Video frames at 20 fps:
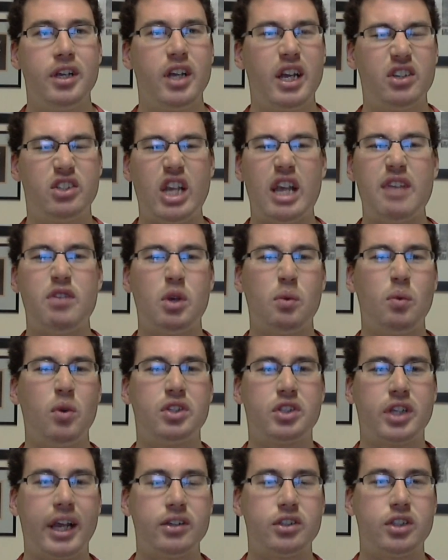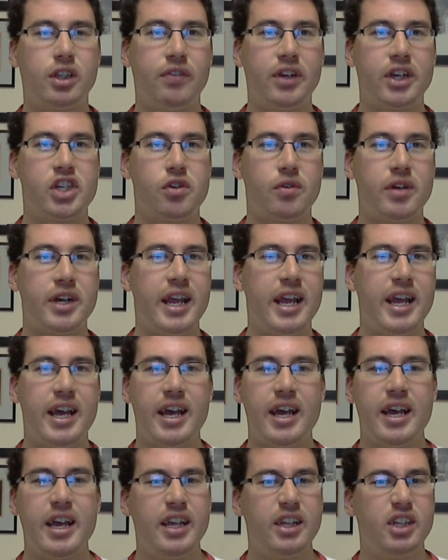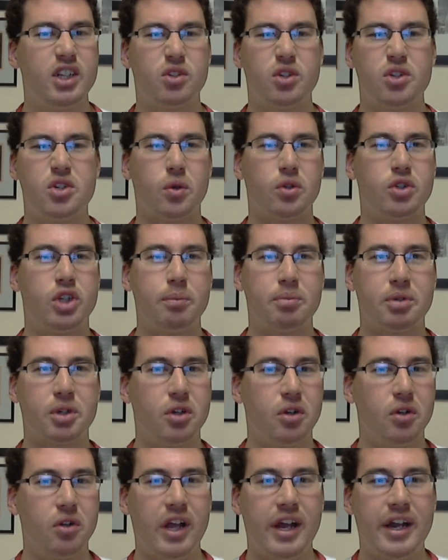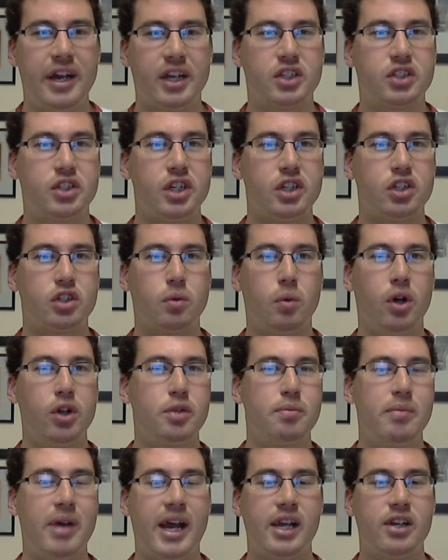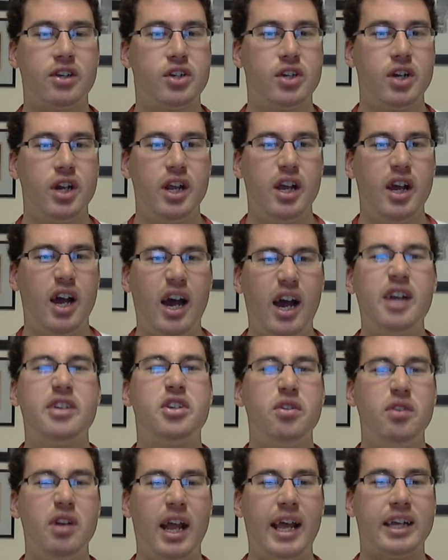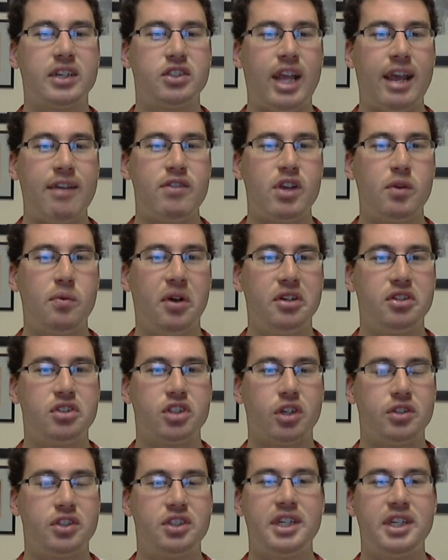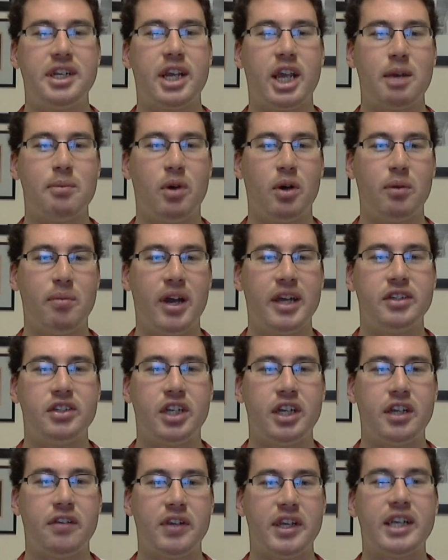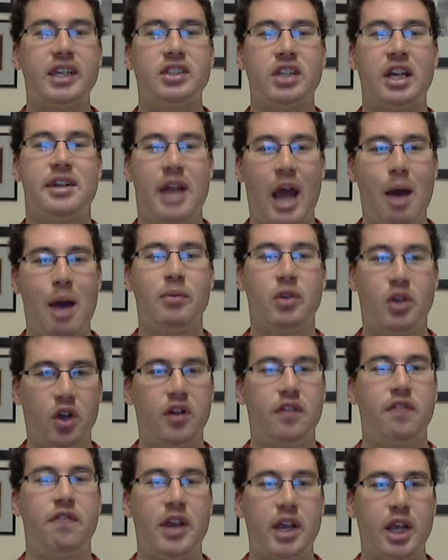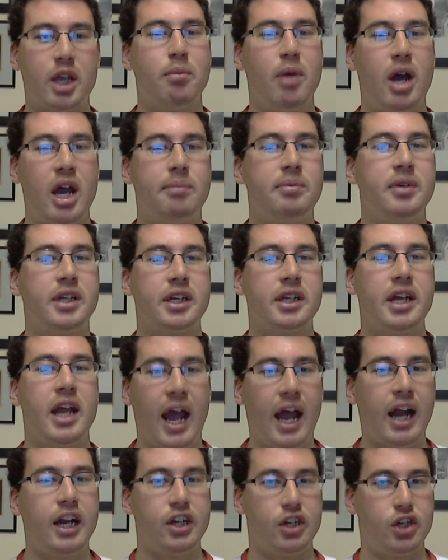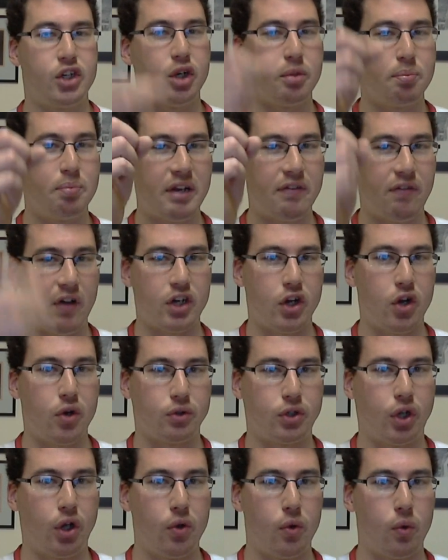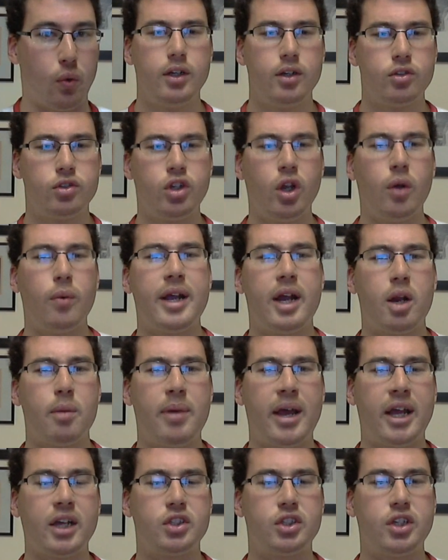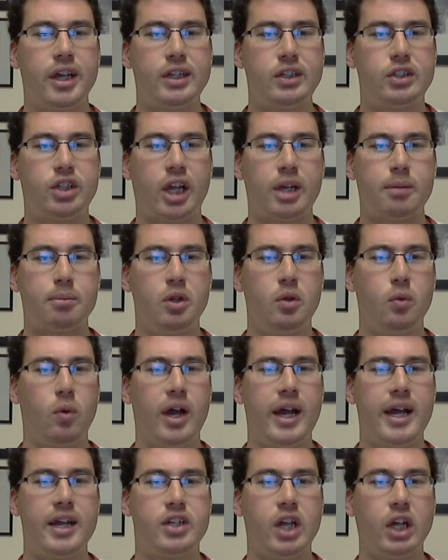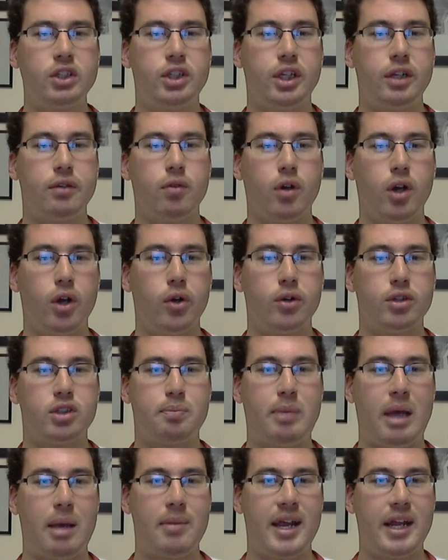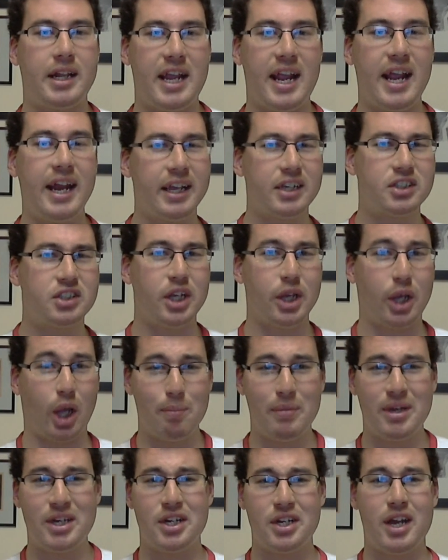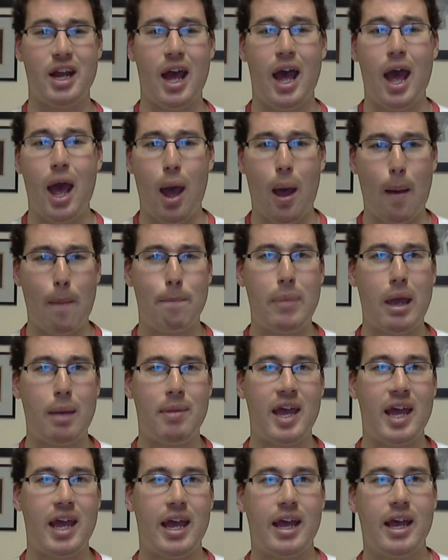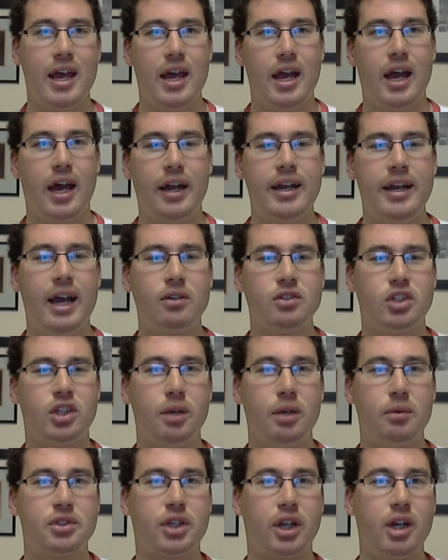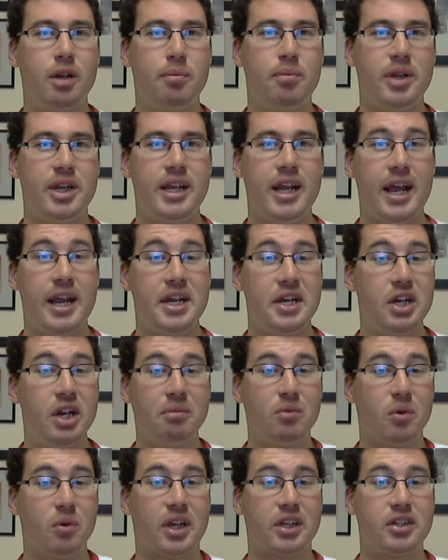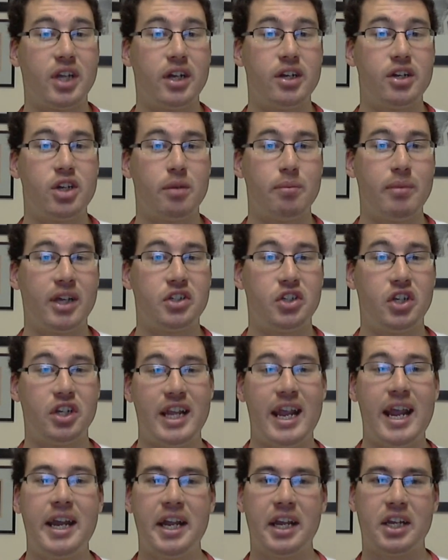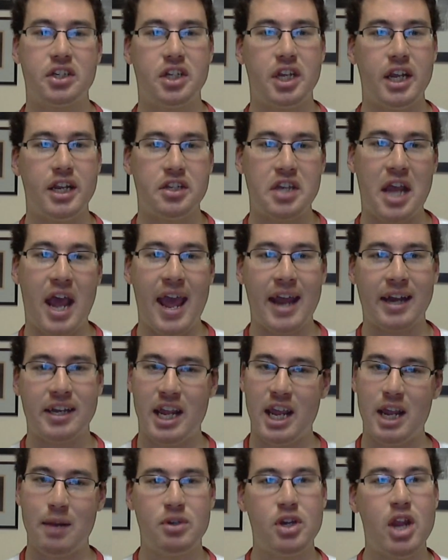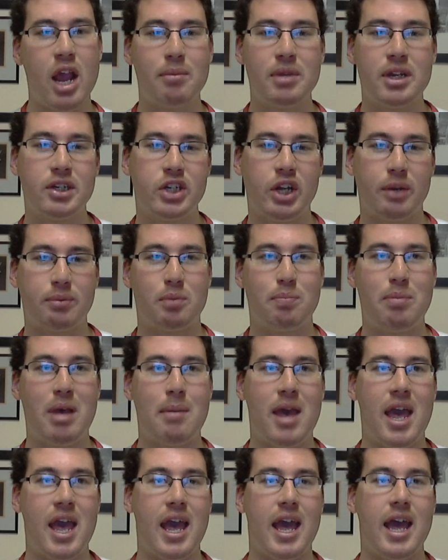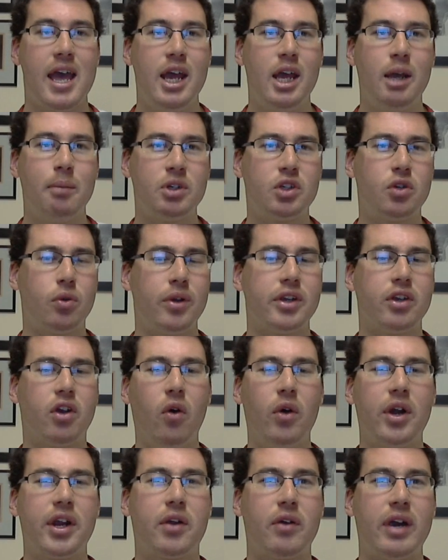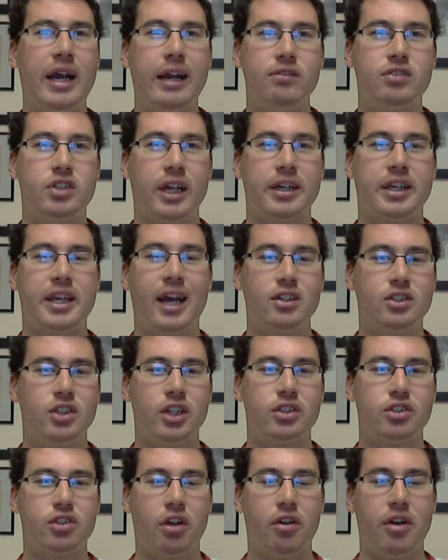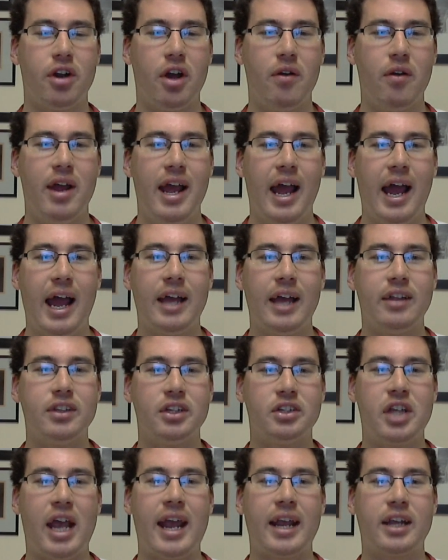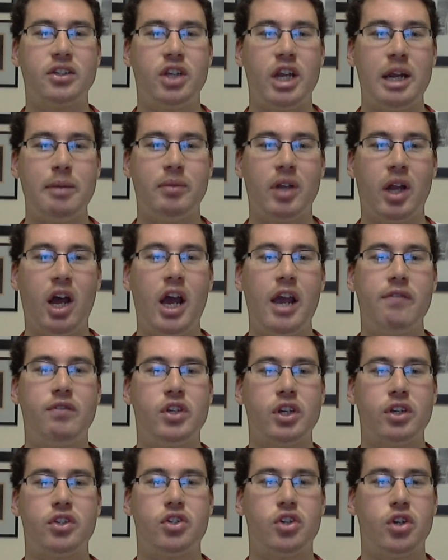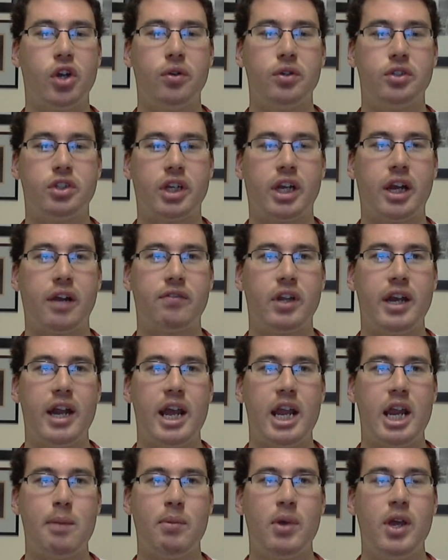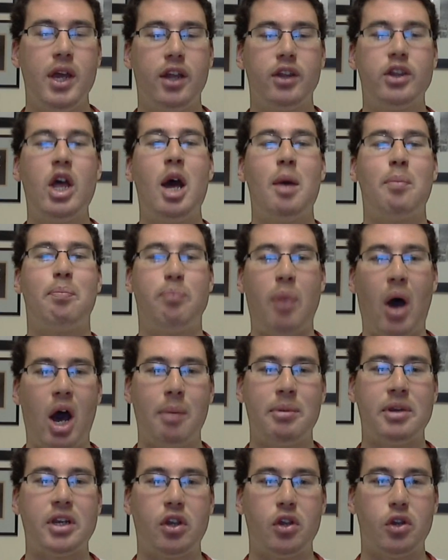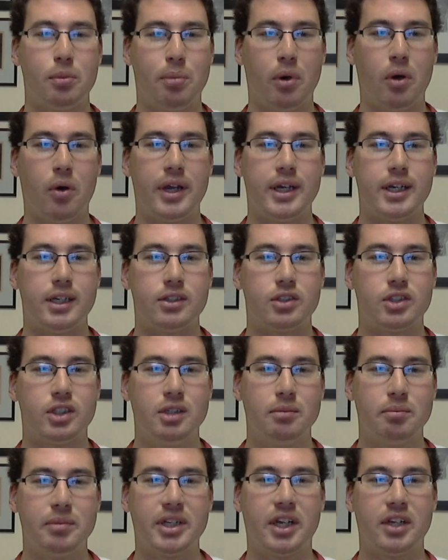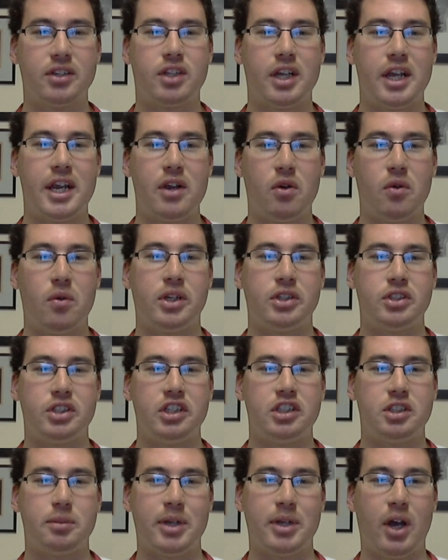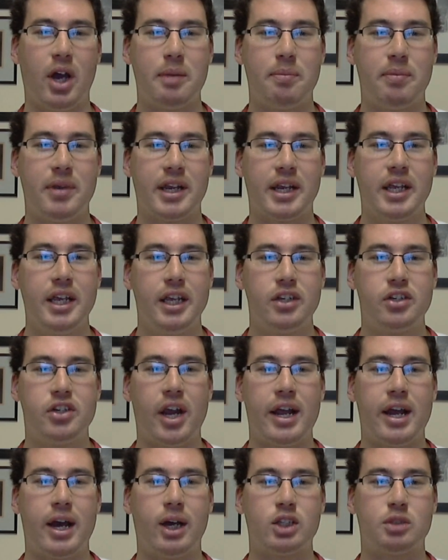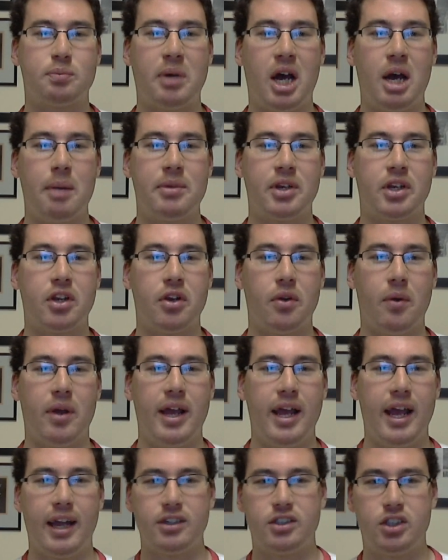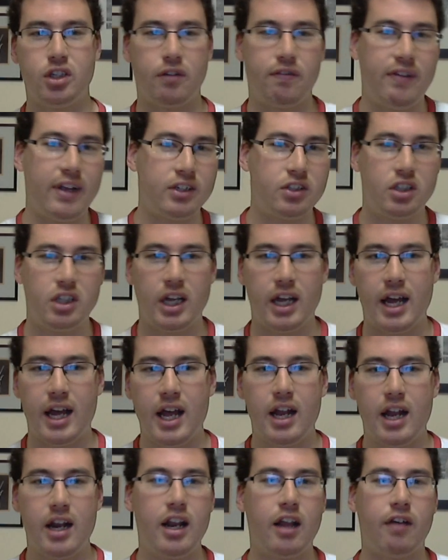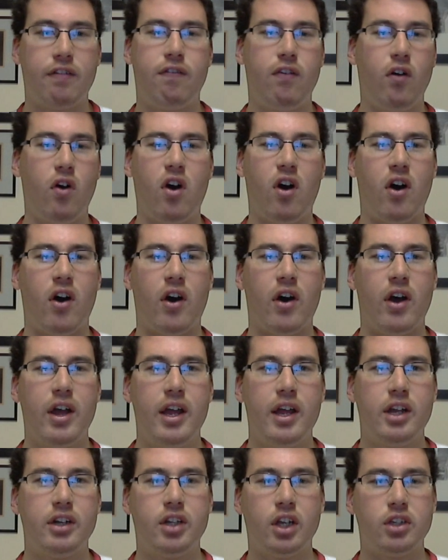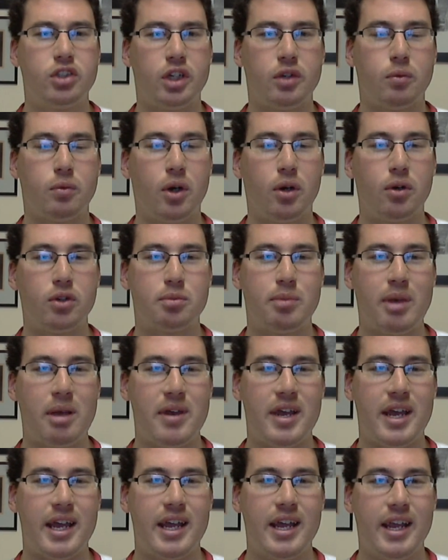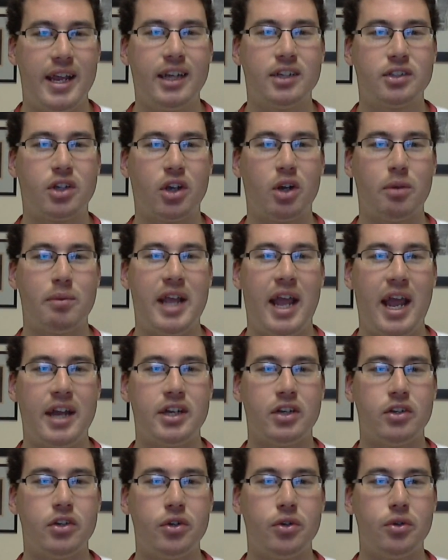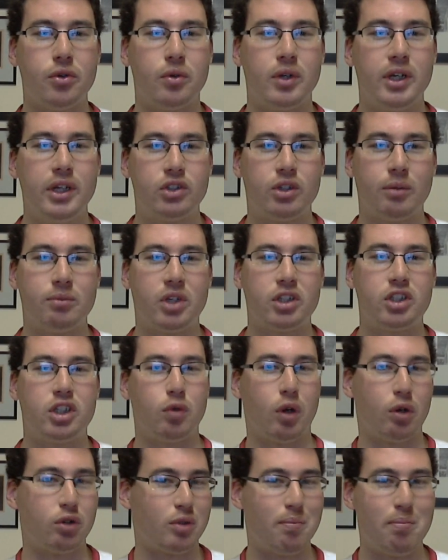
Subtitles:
Xavier Woods gets the victory here. This is your typical NXT squash match. I do like Xavier Woods, so seeing him on my TV is a damn good thing in my opinion, and it should be for you too. So we had a backstage segment where Dusty Rhodes, Bebe, the NXT Commissioner, Bebe, announced that there was going to be a #1 contendership match to the NXT Tag Team Championships, Bebe, between Corey Graves and Cassius Ohno, and the tag team that I've just chose to give the name the Barbecue Boys, because they always seem to be hyping JR's Barbecue, and Sylvester Lafleur. Dusty Rhodes, baby, is going to be handing you some Dusty Rhodes